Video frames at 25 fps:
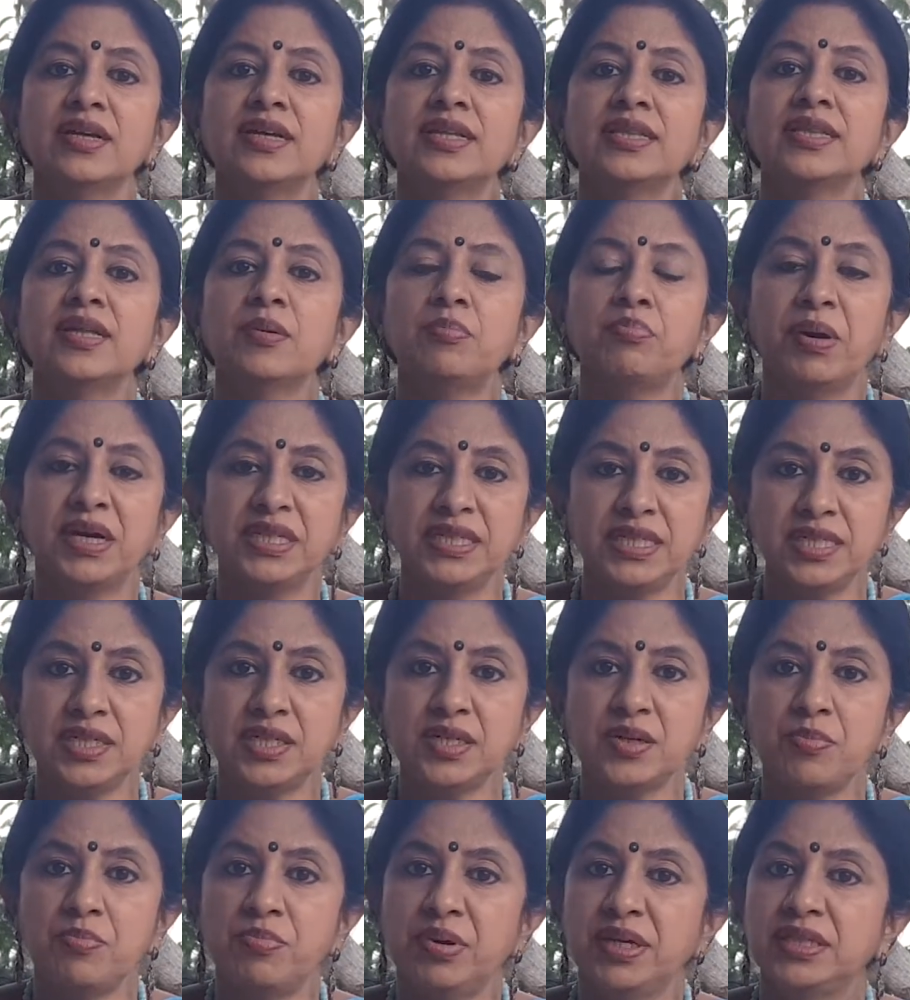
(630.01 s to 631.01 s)
the
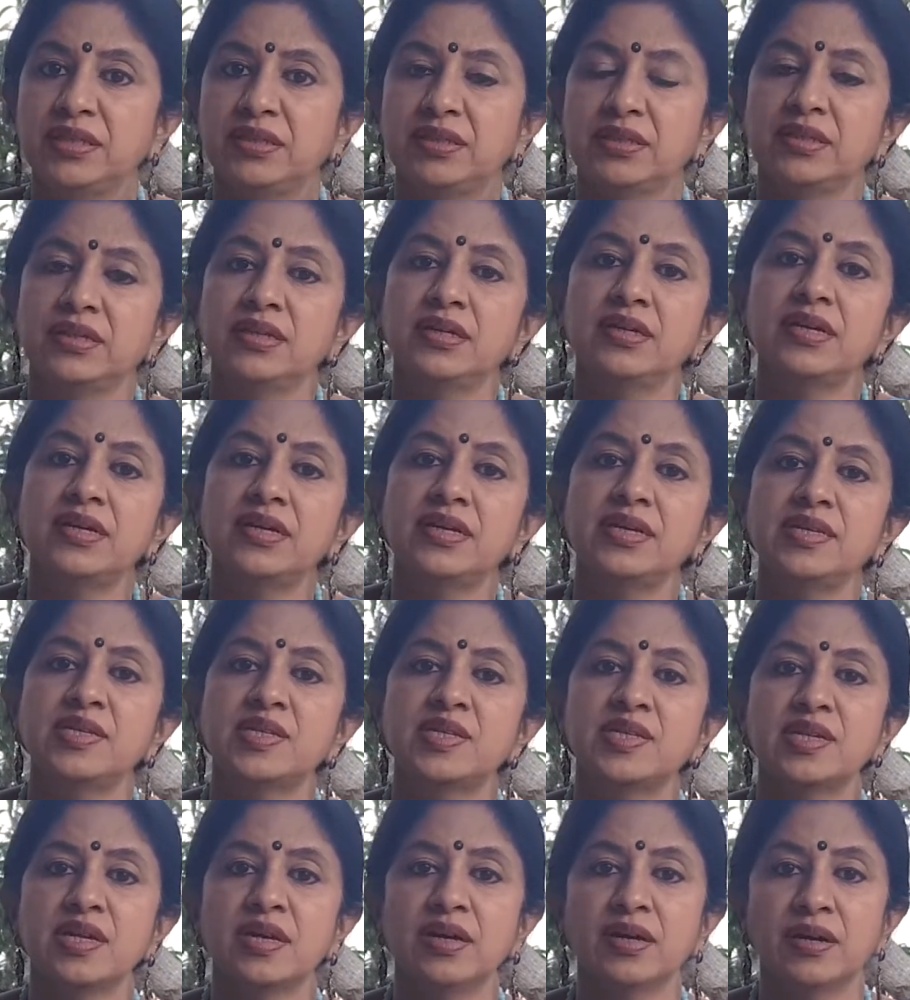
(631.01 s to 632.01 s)
Paditru
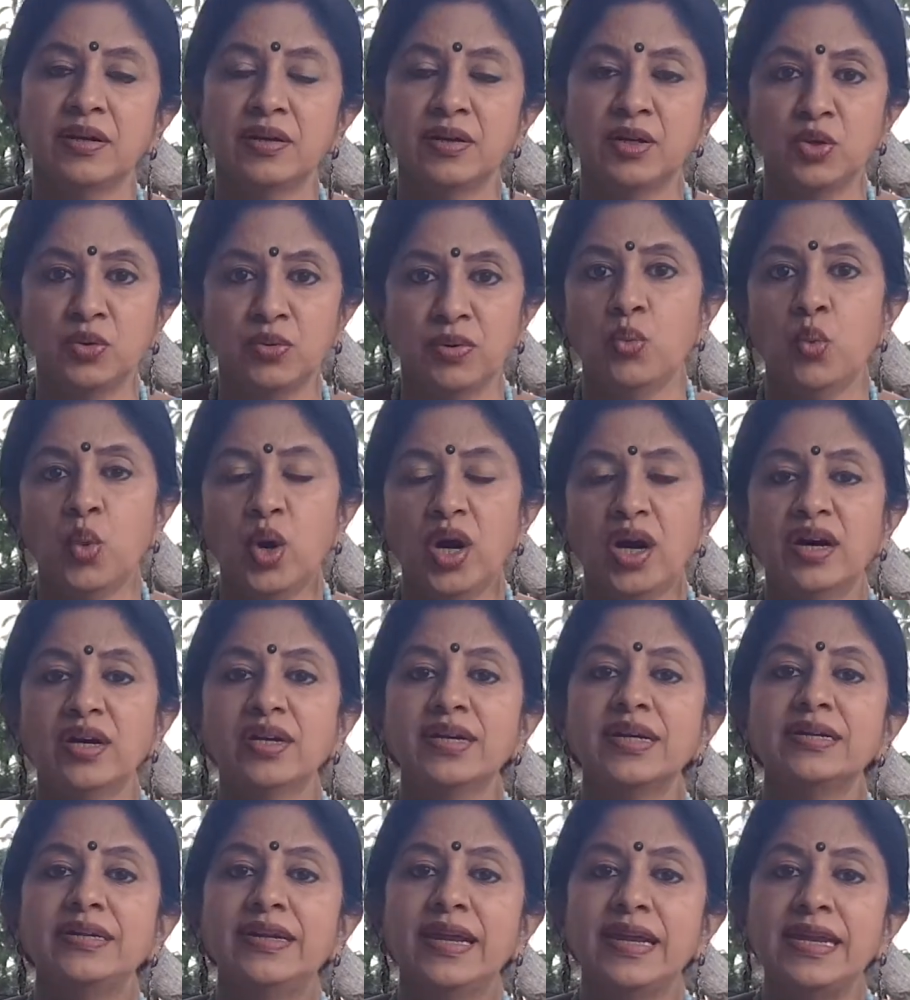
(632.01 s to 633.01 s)
is a work
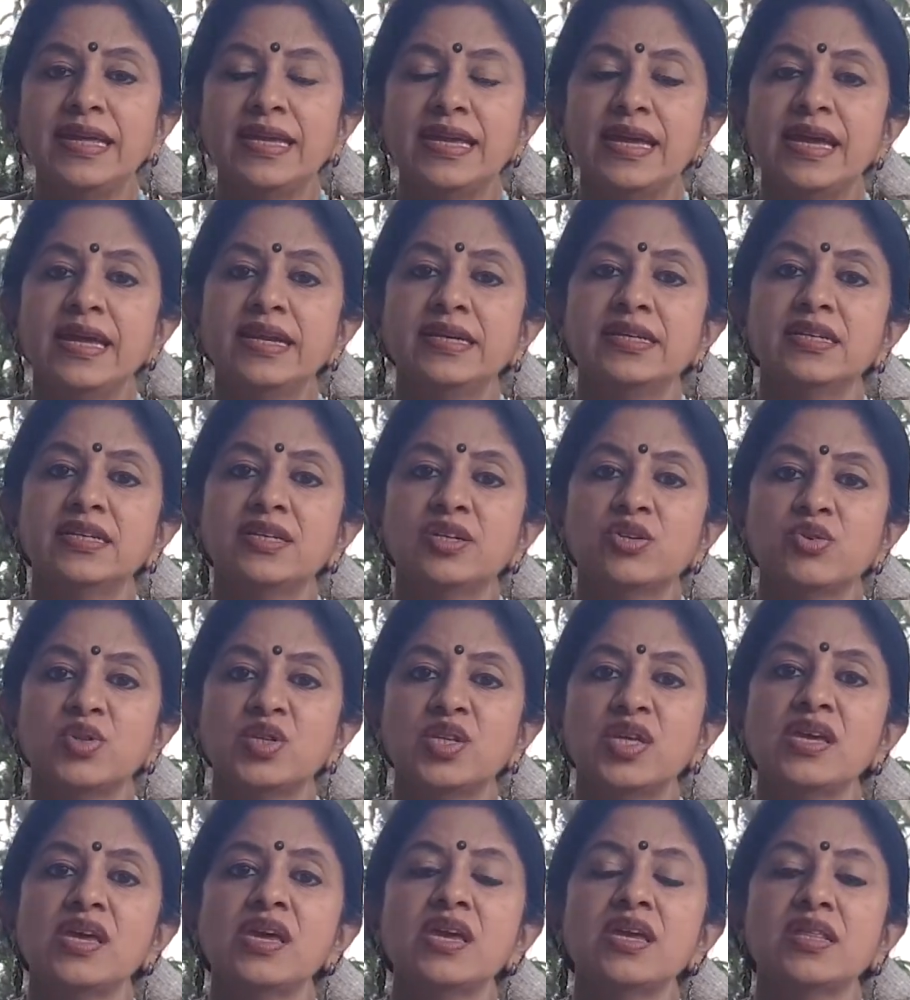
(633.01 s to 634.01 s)
dedicated to
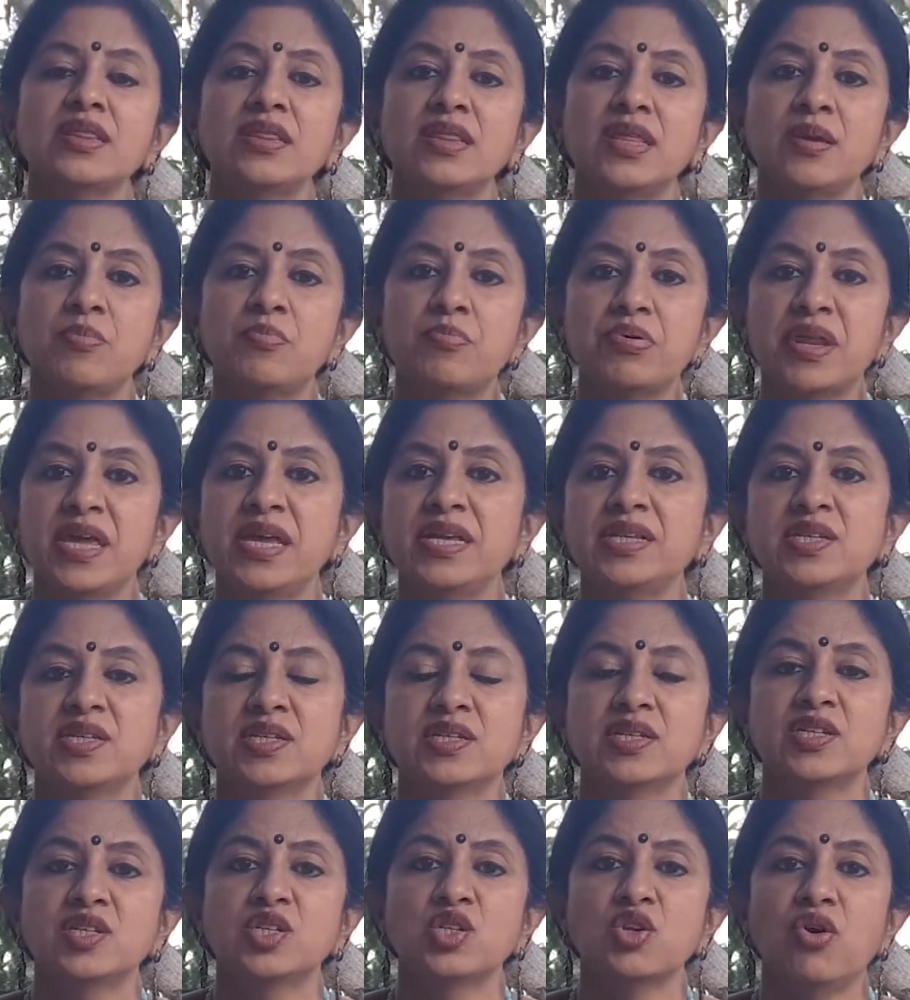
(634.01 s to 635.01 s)
singing the
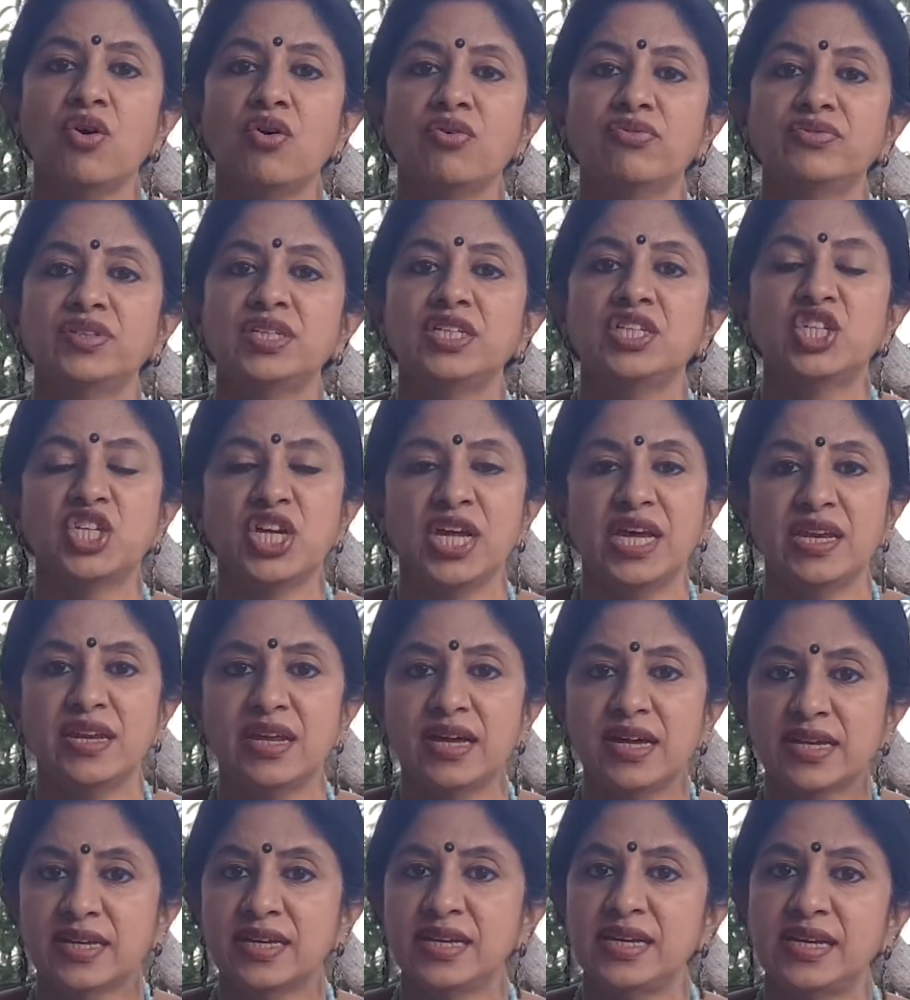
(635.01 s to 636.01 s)
praises of the
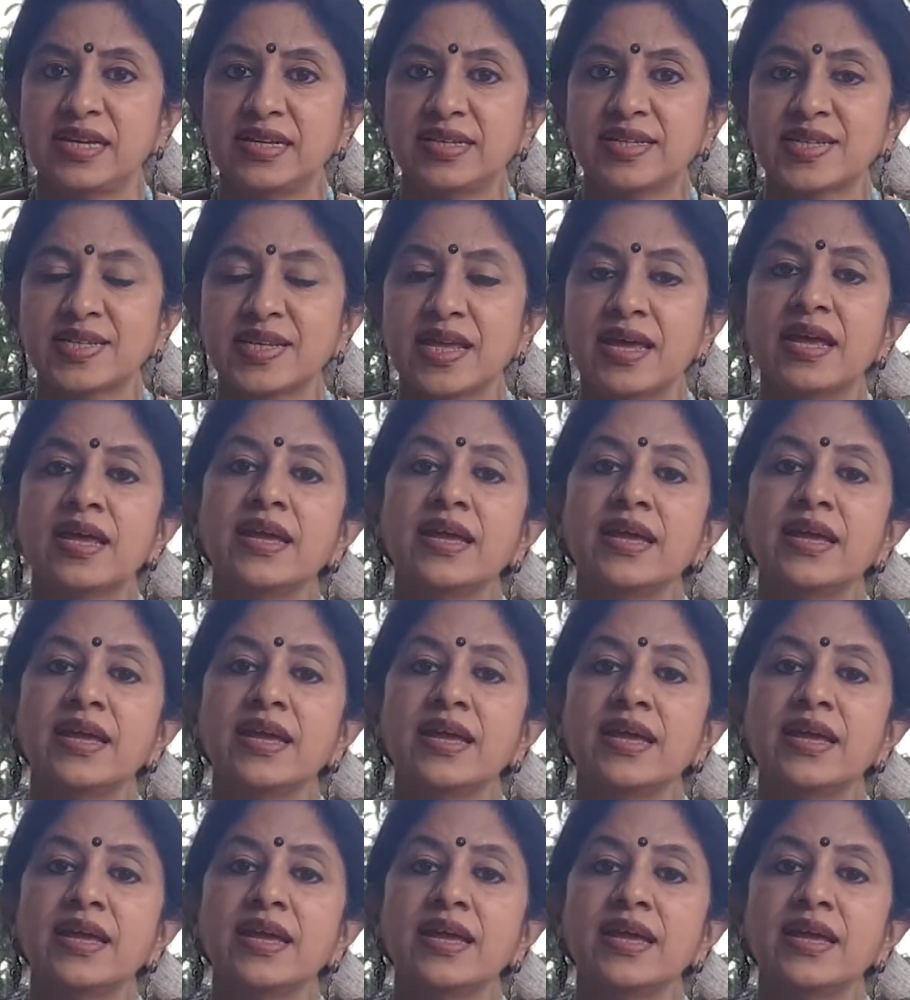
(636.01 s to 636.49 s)
Chera kings.